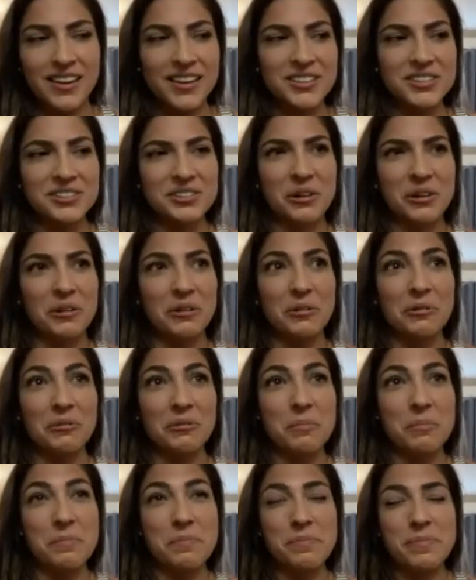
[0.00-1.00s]
so
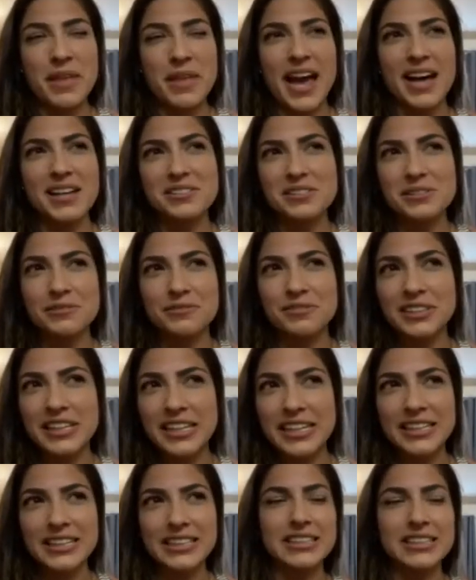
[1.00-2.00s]
as of
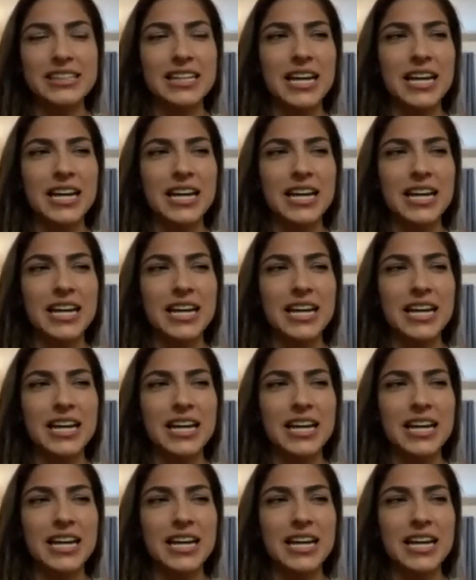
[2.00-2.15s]
late